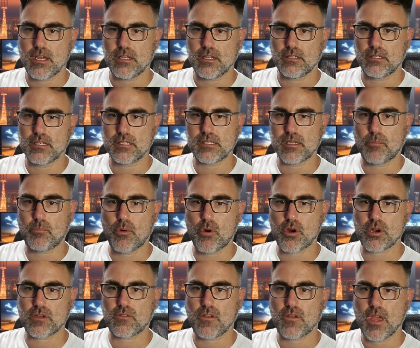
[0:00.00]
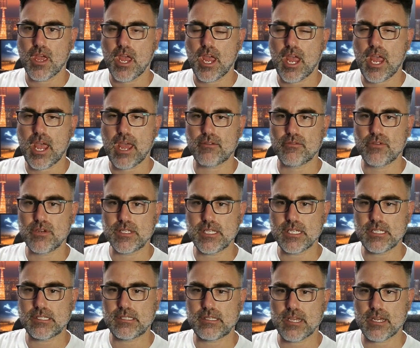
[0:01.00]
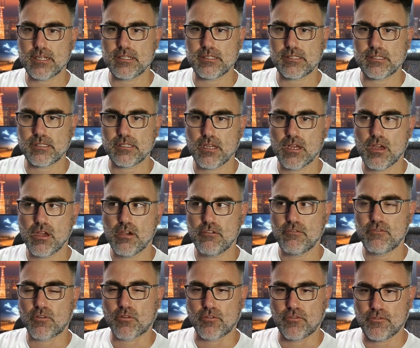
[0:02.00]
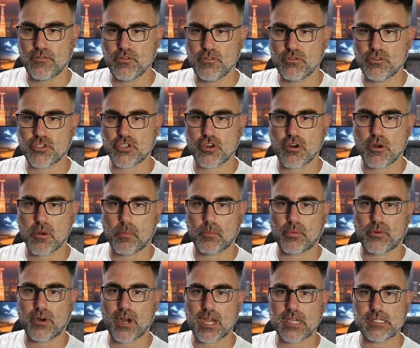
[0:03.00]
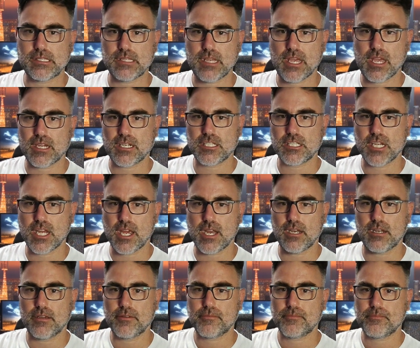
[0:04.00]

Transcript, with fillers: the support and resistance for future price action.